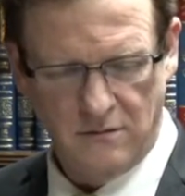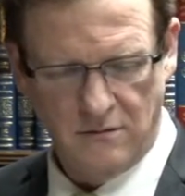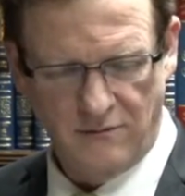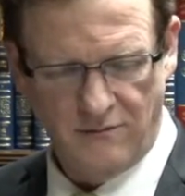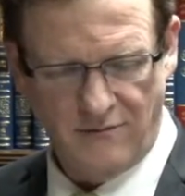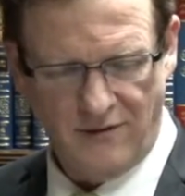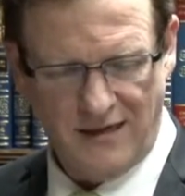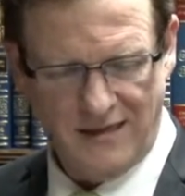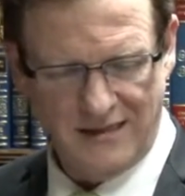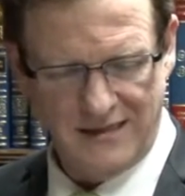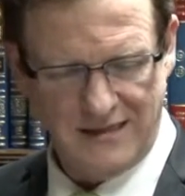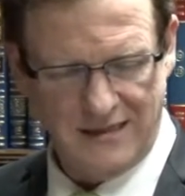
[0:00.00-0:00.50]

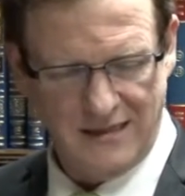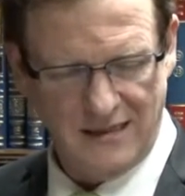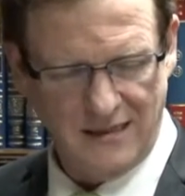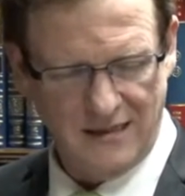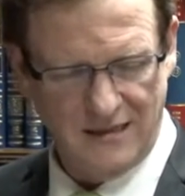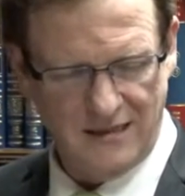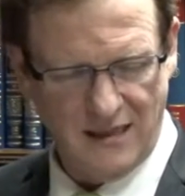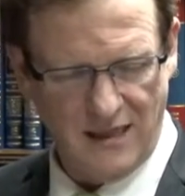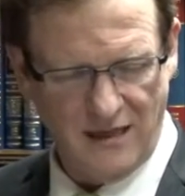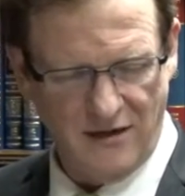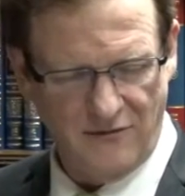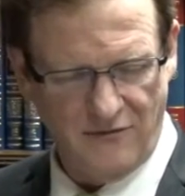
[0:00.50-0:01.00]
Va'asirit
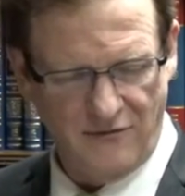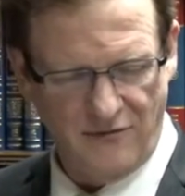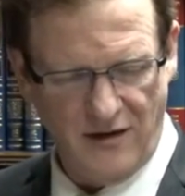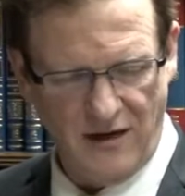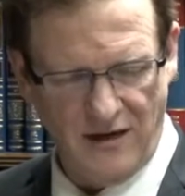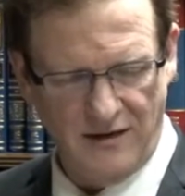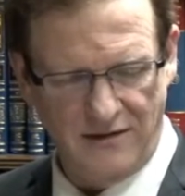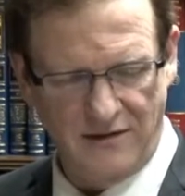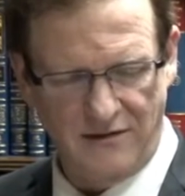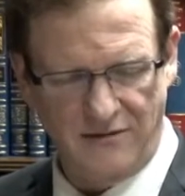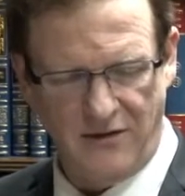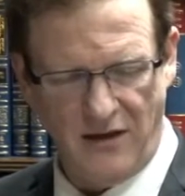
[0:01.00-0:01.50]
ha'efa,
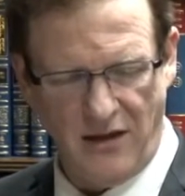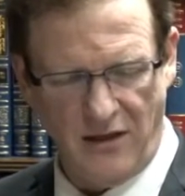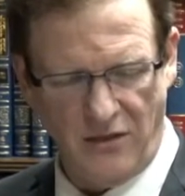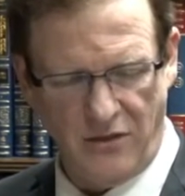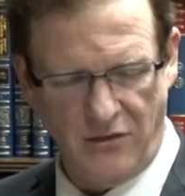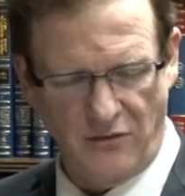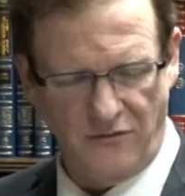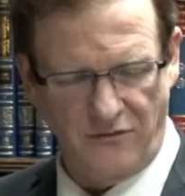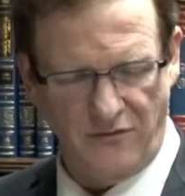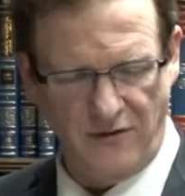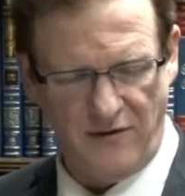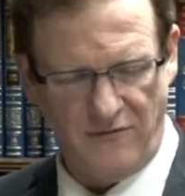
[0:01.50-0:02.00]
and the tenth
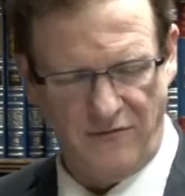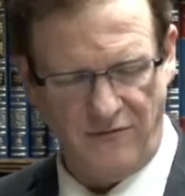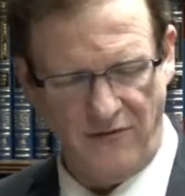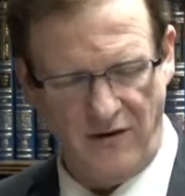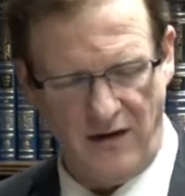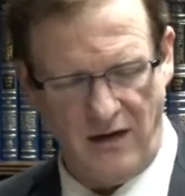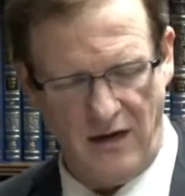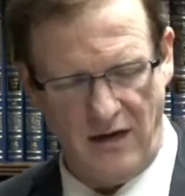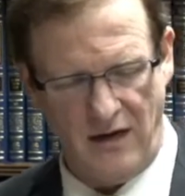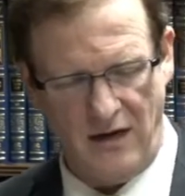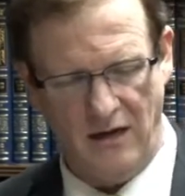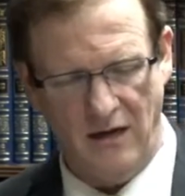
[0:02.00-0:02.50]
of
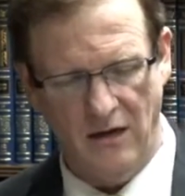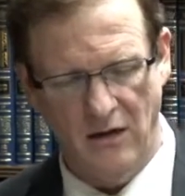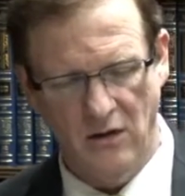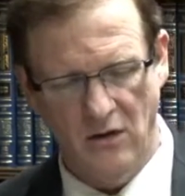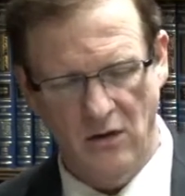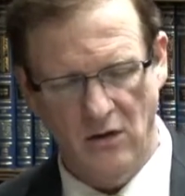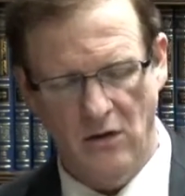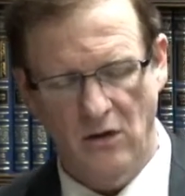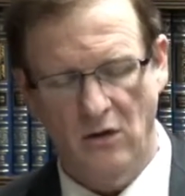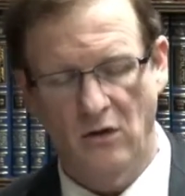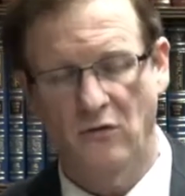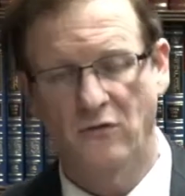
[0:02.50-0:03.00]
efa
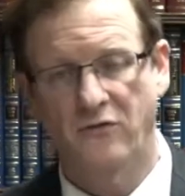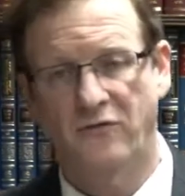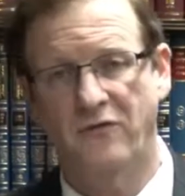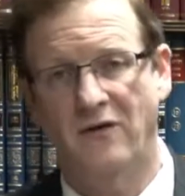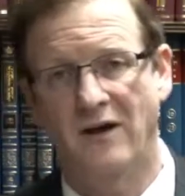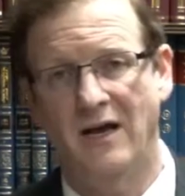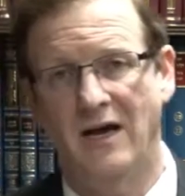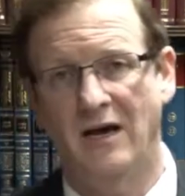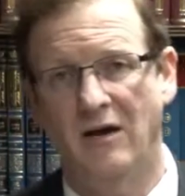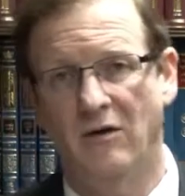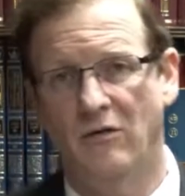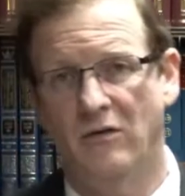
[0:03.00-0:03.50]
of
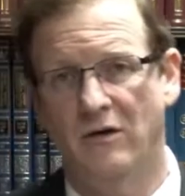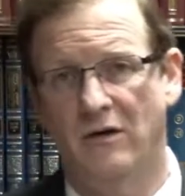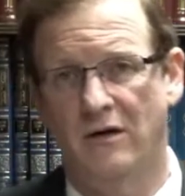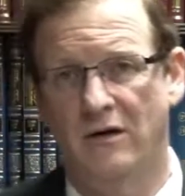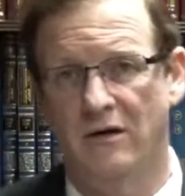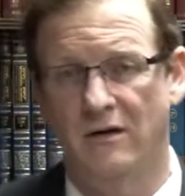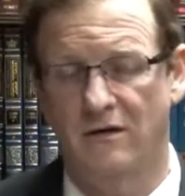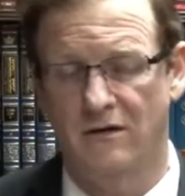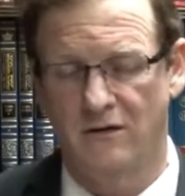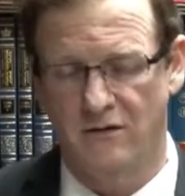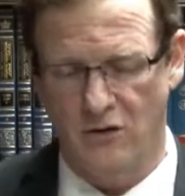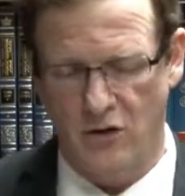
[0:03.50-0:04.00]

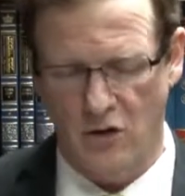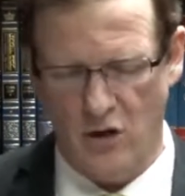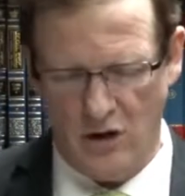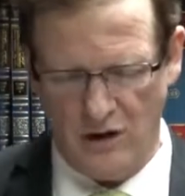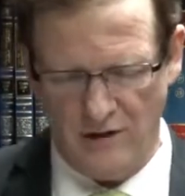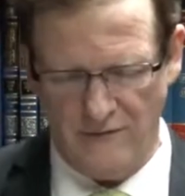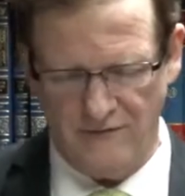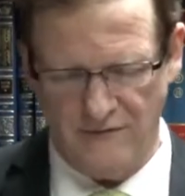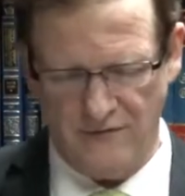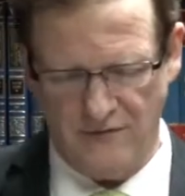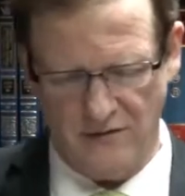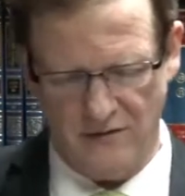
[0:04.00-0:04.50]
flour
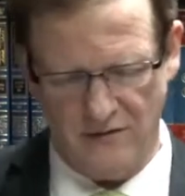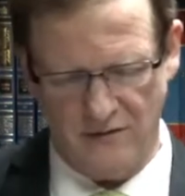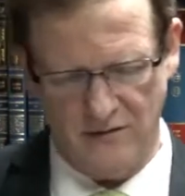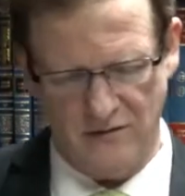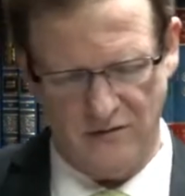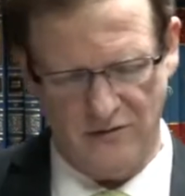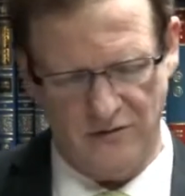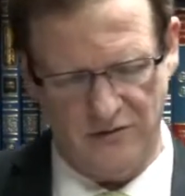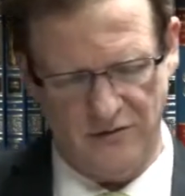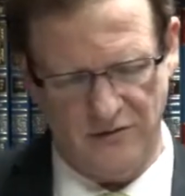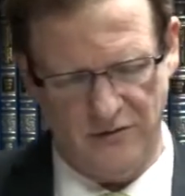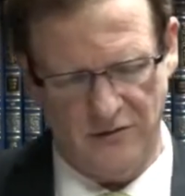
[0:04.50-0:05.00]

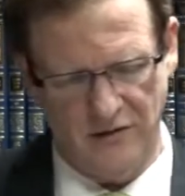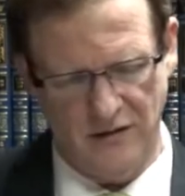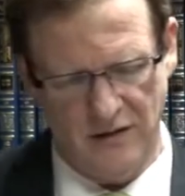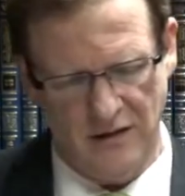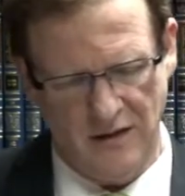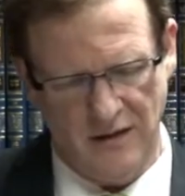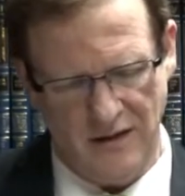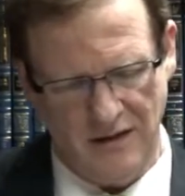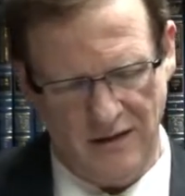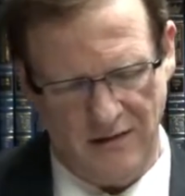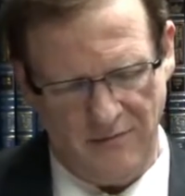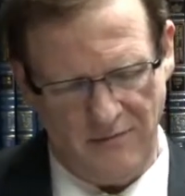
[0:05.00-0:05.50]
offer
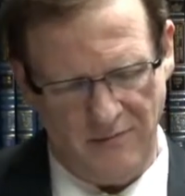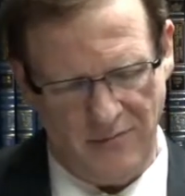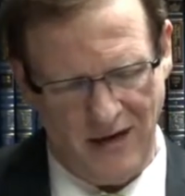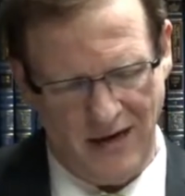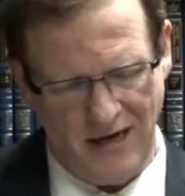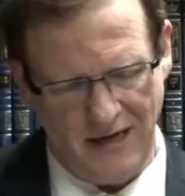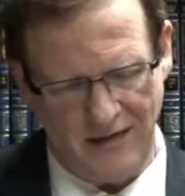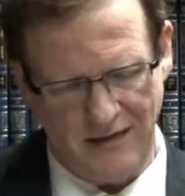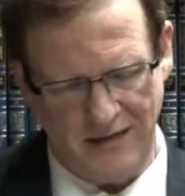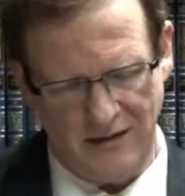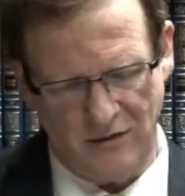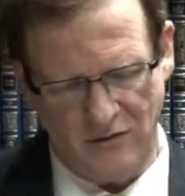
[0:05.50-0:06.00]

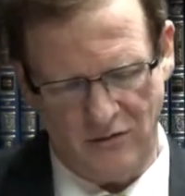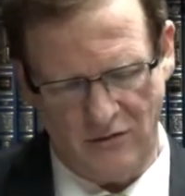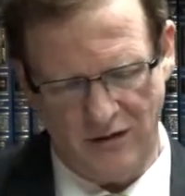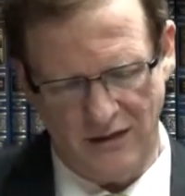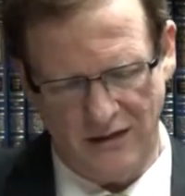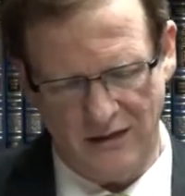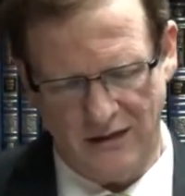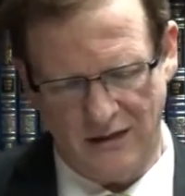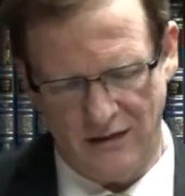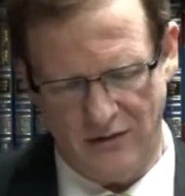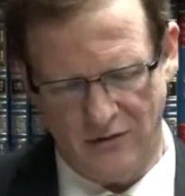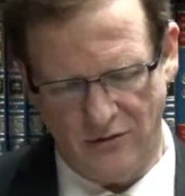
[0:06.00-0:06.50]
by the
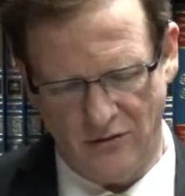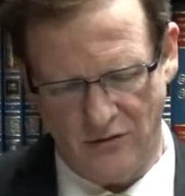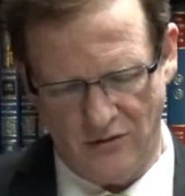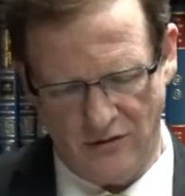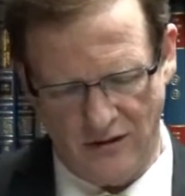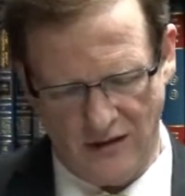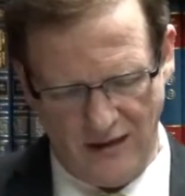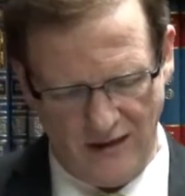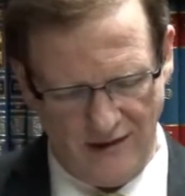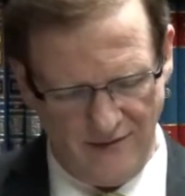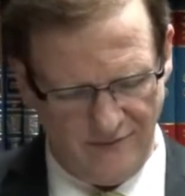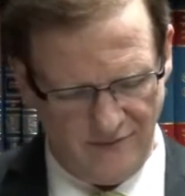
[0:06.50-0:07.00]
Kohen
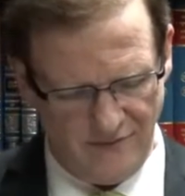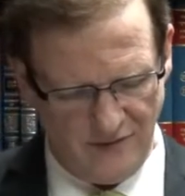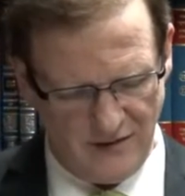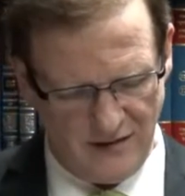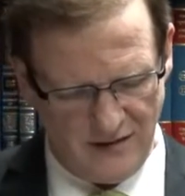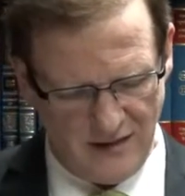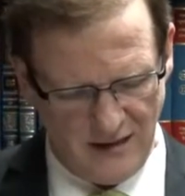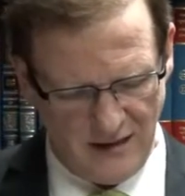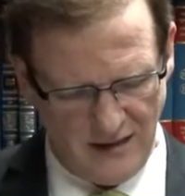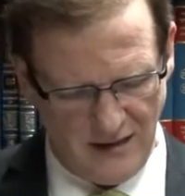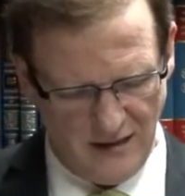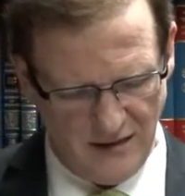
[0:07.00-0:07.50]
Gadol every
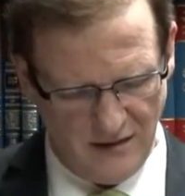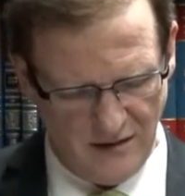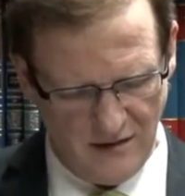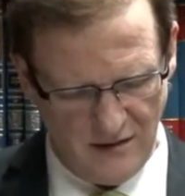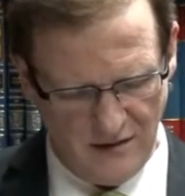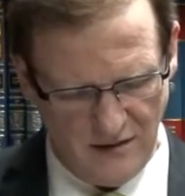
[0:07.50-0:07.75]
day,